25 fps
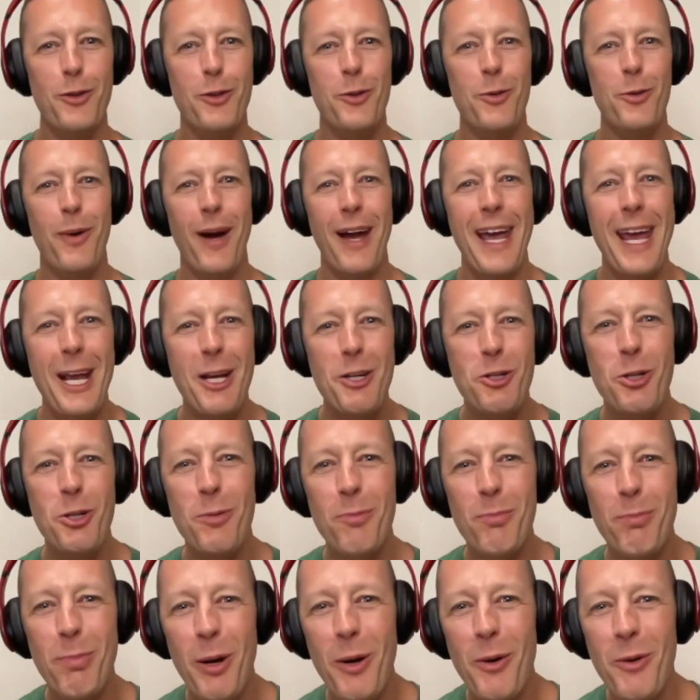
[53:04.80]
to a
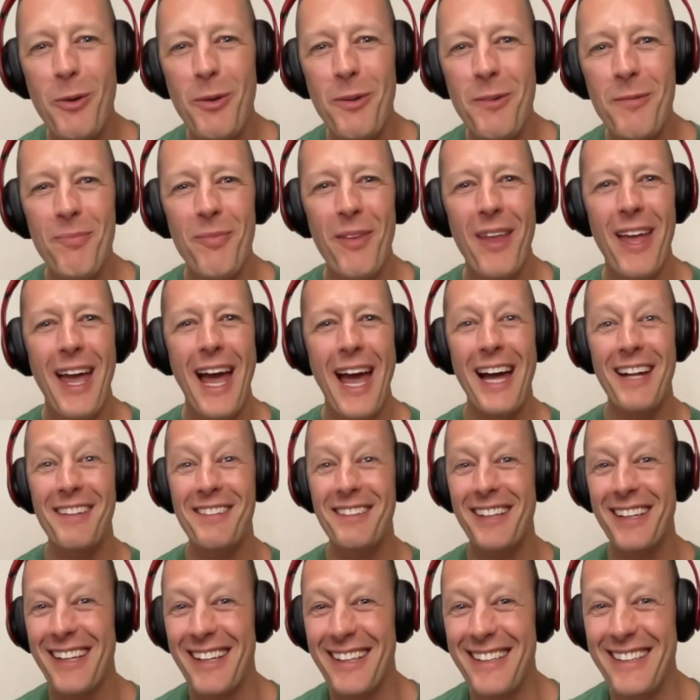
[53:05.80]
haitian boat as a
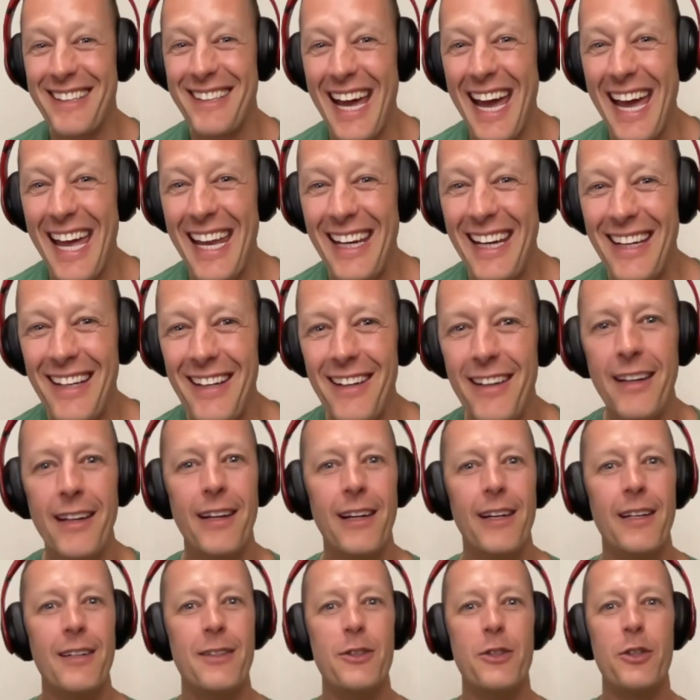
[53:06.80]
cadet
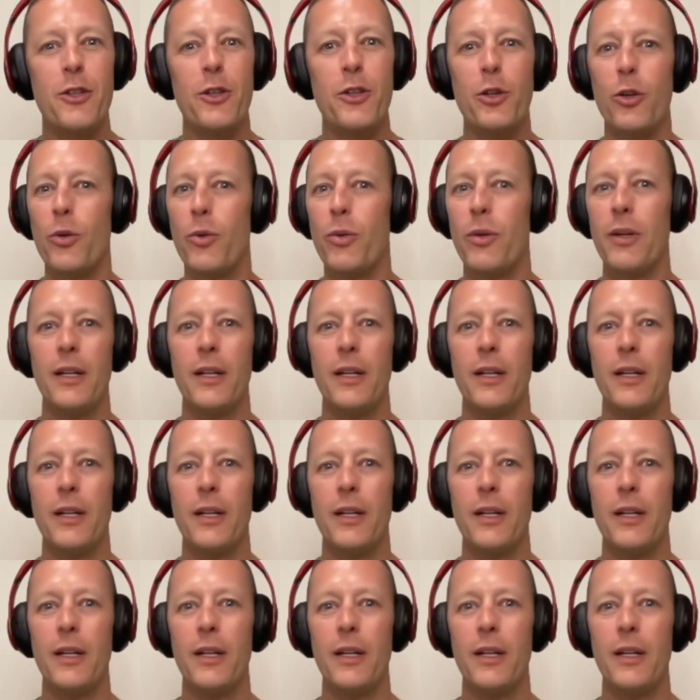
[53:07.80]
to